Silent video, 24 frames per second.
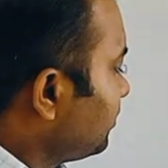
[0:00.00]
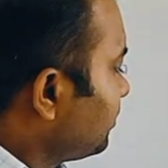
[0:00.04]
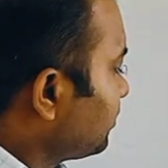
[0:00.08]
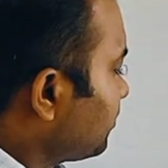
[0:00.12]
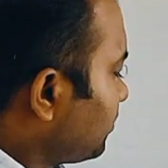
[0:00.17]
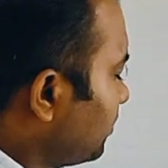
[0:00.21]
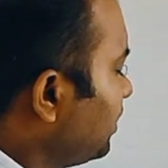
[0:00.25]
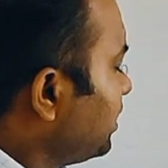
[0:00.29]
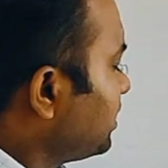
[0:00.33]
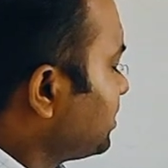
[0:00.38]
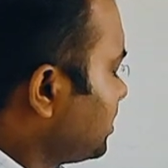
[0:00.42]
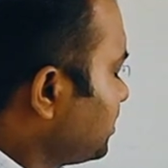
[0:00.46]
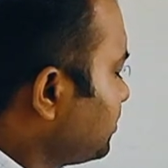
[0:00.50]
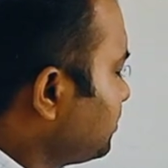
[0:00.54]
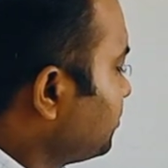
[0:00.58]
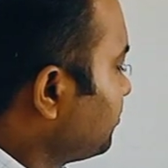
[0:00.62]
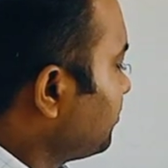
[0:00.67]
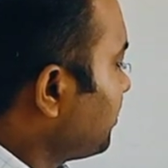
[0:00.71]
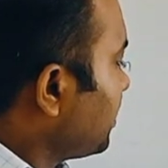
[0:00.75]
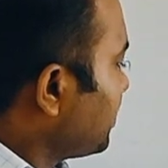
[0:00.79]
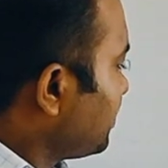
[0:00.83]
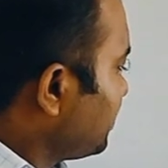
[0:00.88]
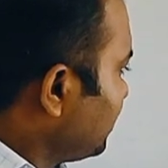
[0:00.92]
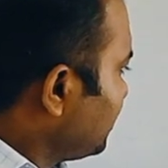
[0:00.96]
So let's
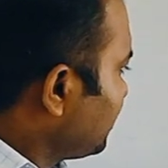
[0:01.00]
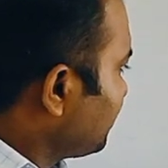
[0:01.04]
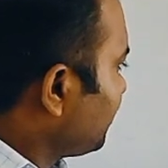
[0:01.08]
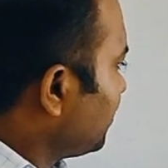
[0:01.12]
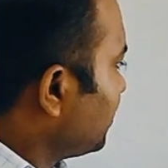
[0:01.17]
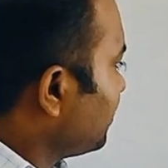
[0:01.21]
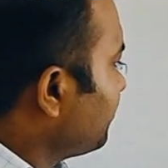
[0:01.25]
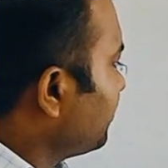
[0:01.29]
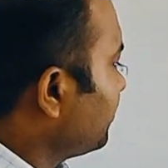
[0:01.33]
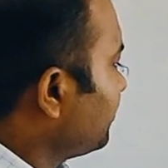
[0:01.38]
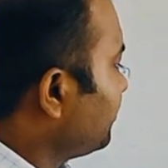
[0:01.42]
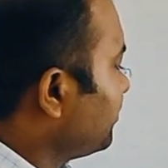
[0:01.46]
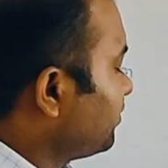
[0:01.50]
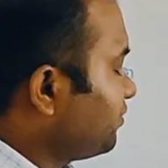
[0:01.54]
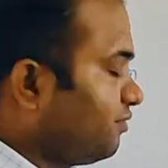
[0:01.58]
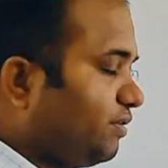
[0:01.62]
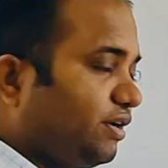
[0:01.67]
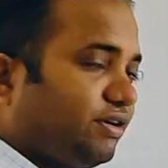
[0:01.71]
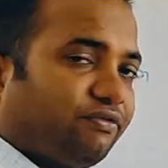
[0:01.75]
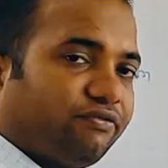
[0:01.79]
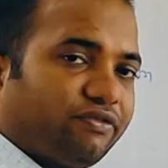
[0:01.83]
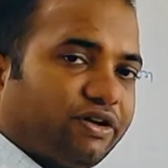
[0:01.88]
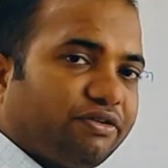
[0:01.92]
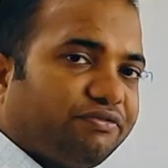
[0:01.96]
assume at this plane
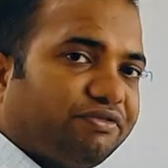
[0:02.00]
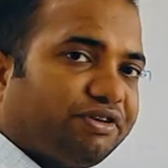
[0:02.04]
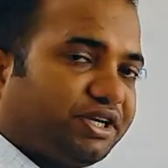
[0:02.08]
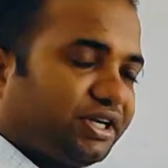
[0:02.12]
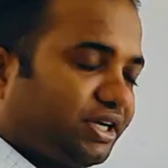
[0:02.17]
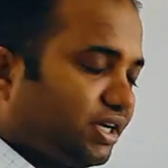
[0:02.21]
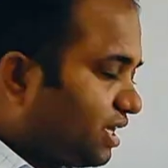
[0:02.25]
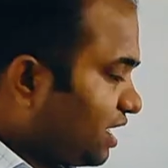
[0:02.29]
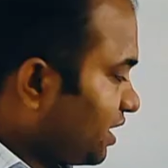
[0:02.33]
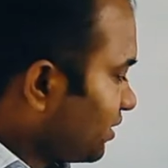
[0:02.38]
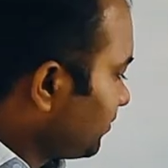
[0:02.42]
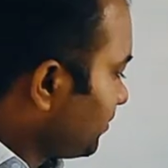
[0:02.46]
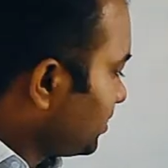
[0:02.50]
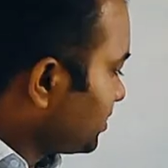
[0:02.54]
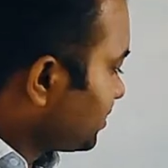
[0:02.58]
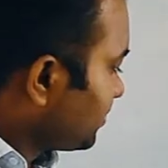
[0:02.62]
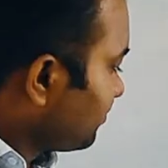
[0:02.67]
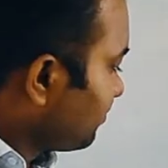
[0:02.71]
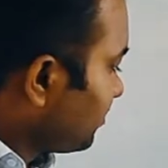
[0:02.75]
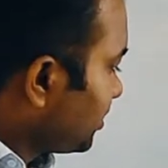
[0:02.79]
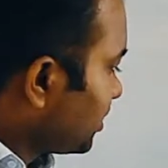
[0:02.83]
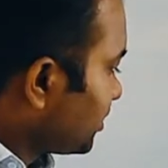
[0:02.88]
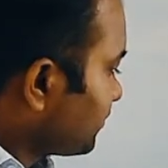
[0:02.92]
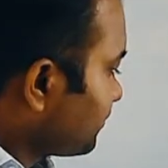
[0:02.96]
when we did
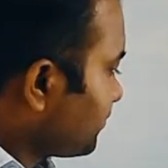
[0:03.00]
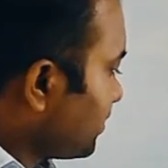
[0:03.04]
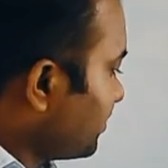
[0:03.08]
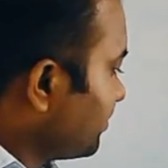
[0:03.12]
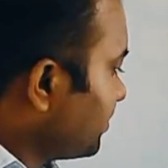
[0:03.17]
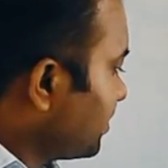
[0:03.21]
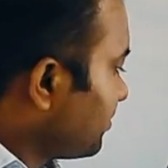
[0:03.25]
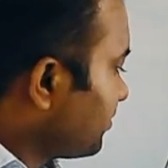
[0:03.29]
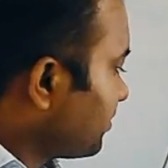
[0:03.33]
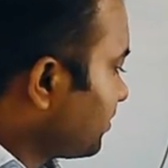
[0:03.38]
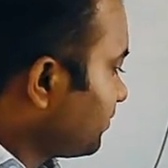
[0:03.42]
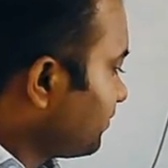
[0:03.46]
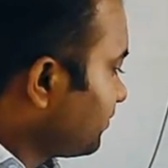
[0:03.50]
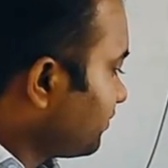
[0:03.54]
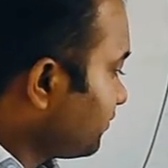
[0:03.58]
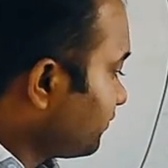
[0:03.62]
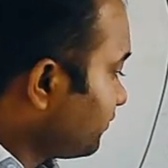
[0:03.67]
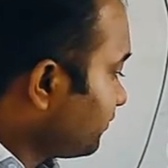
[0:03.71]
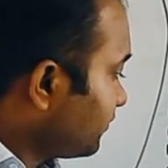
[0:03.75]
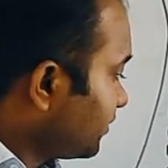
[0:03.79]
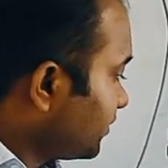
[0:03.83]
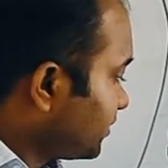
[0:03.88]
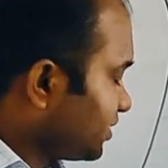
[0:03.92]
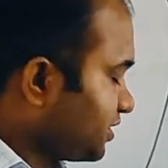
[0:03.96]
calculation, +5 diopter
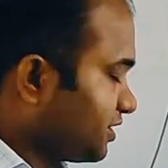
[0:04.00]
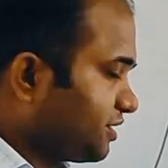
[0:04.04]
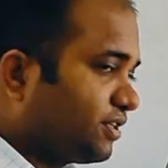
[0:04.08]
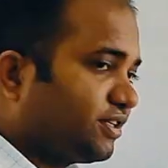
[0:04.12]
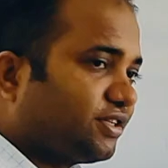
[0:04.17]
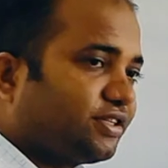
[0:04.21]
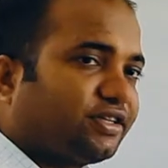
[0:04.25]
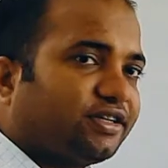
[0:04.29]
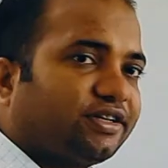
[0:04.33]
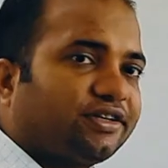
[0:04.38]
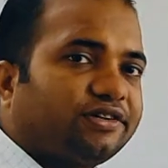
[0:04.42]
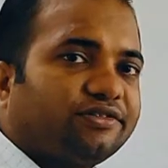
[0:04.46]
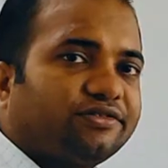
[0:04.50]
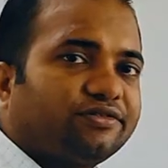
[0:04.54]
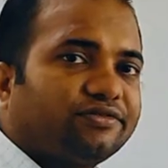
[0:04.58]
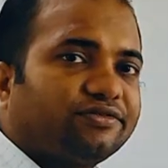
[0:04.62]
vergence is there,